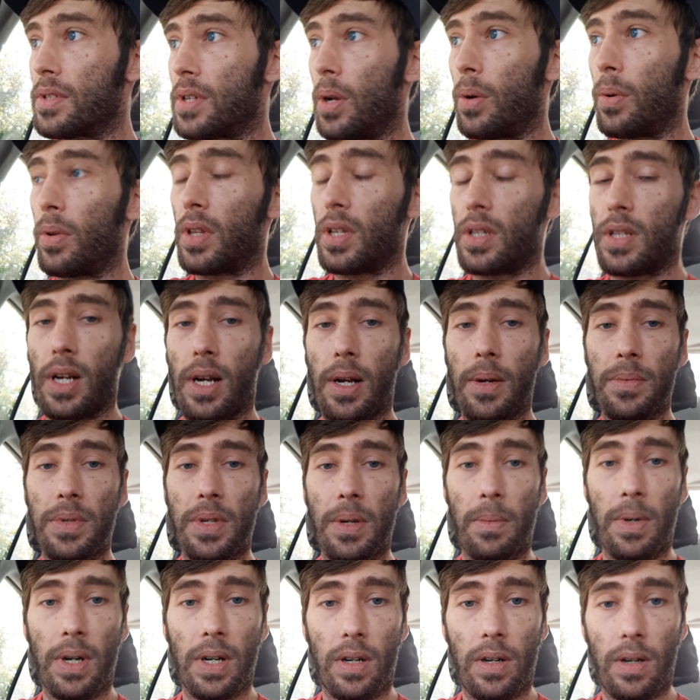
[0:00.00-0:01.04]
of the times that
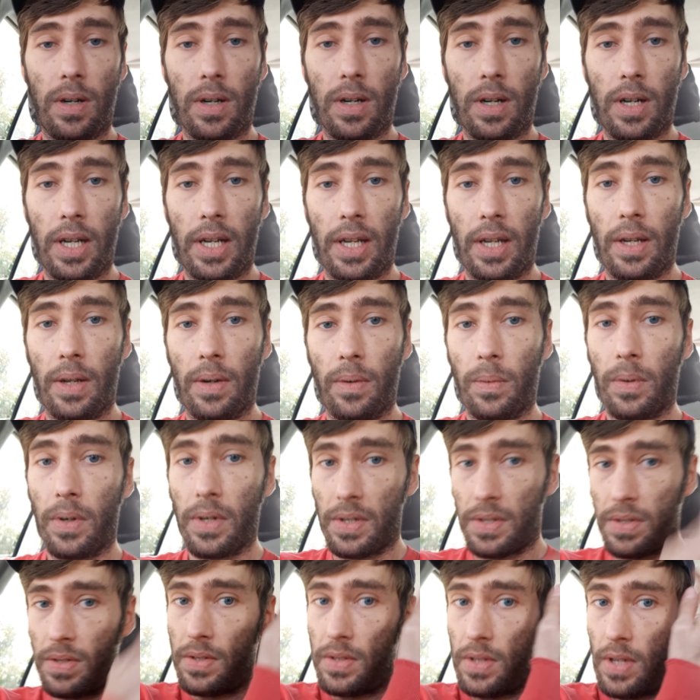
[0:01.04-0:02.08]
my car got hit
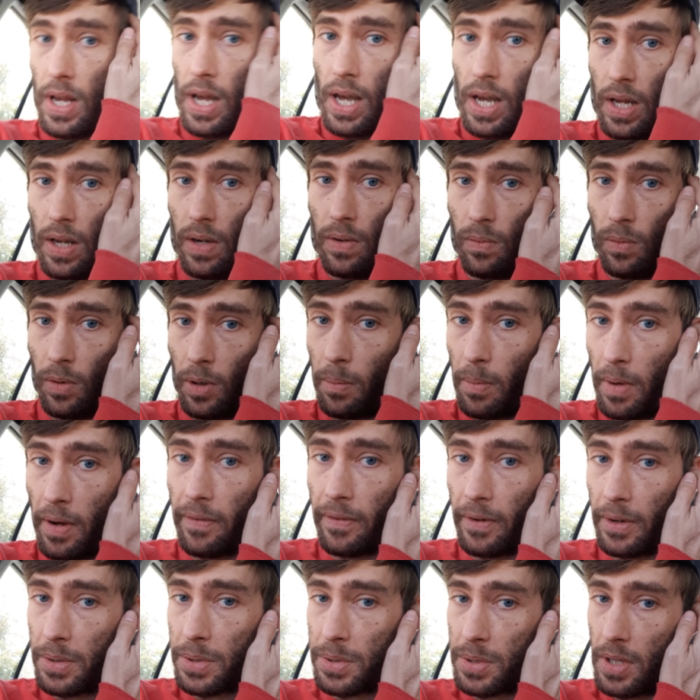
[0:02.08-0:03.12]
was at one of my
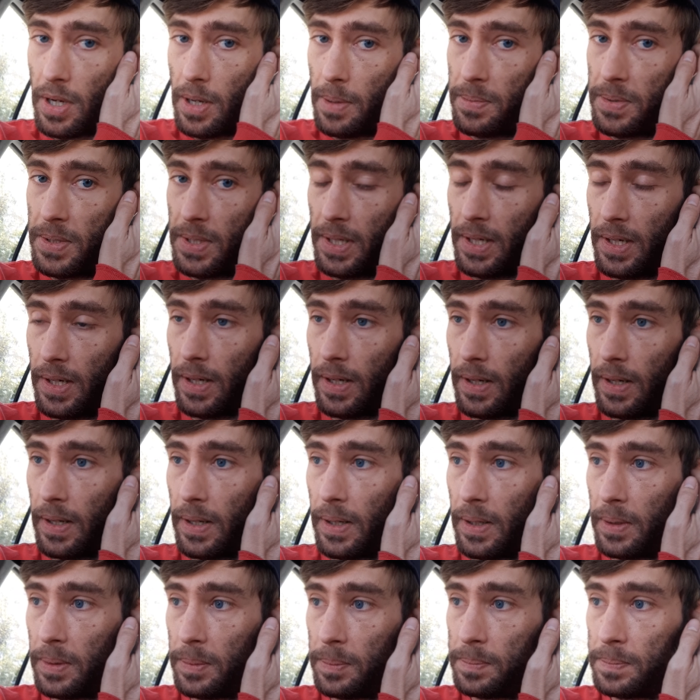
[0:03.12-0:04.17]
first jobs here.
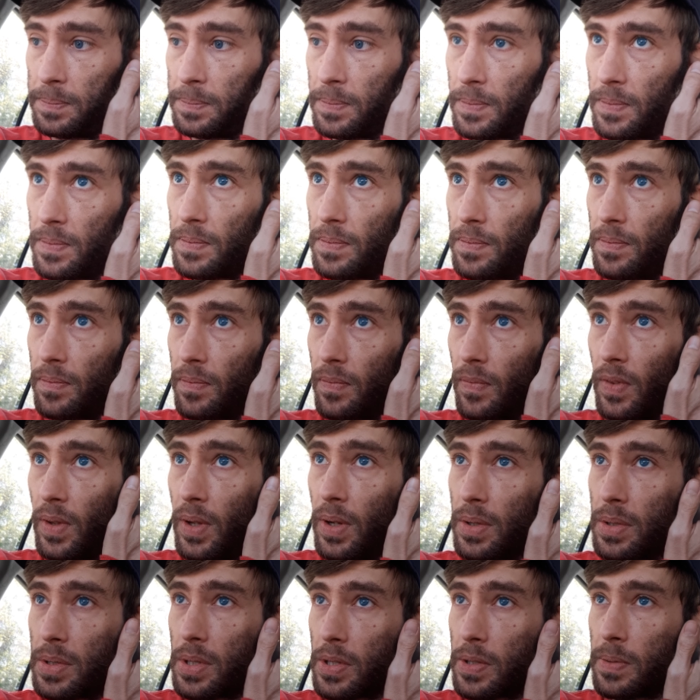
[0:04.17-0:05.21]

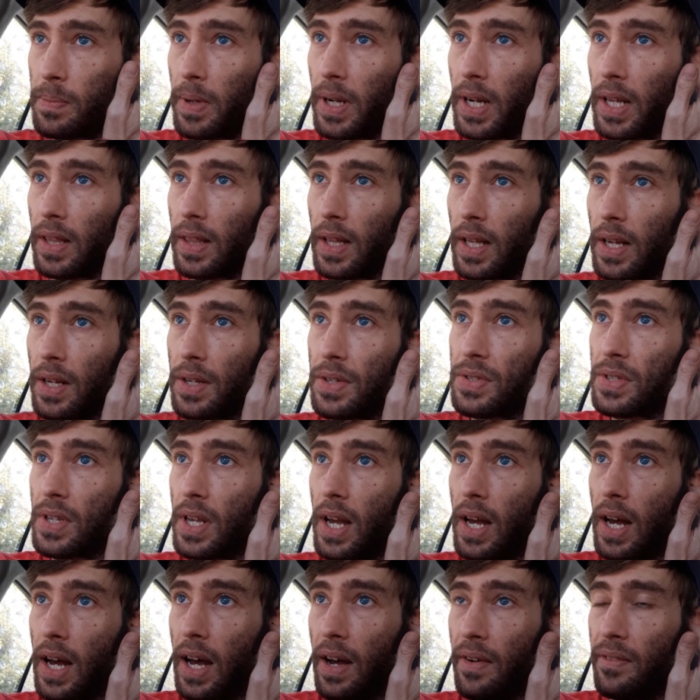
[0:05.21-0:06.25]
There's just many things
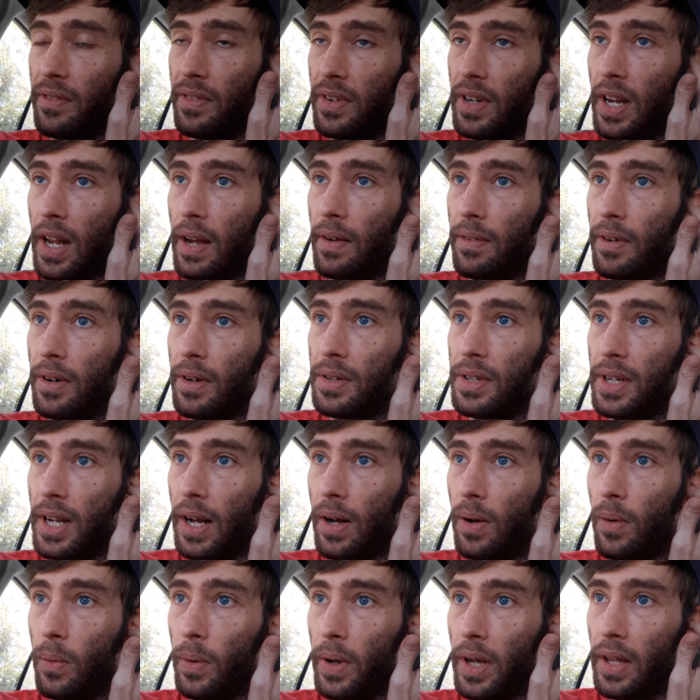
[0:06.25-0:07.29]
that I've never
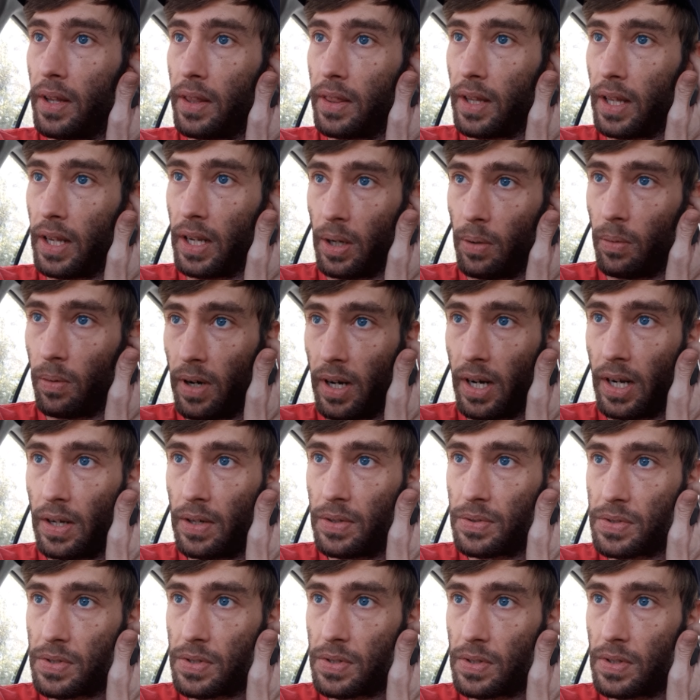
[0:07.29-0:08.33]
dealt with anywhere
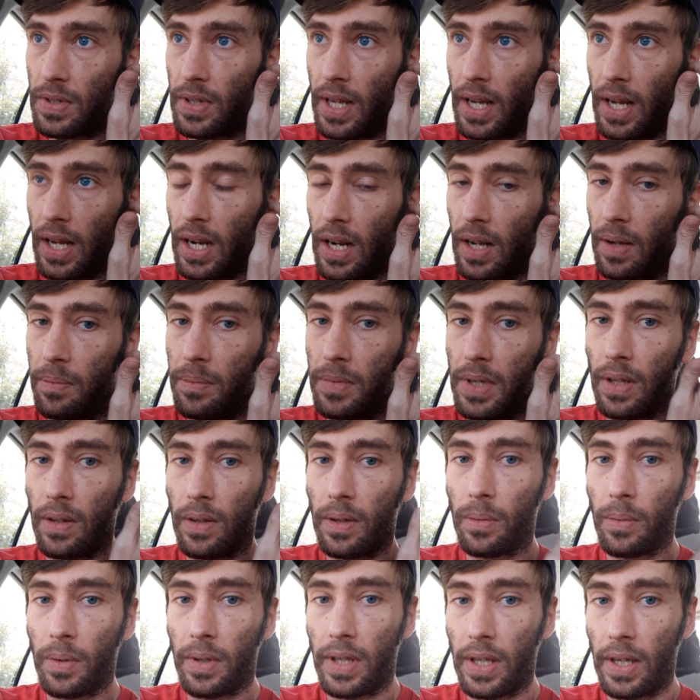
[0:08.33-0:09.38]
else that I'm
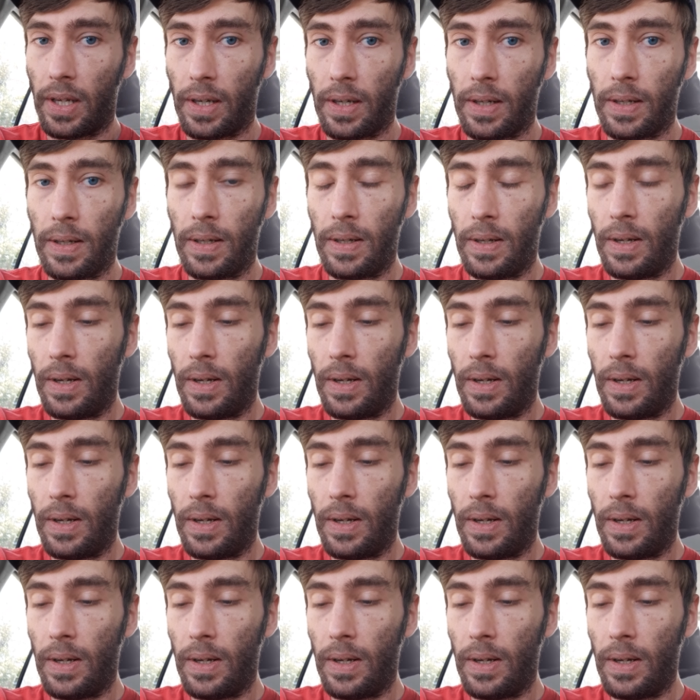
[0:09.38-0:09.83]
dealing with here.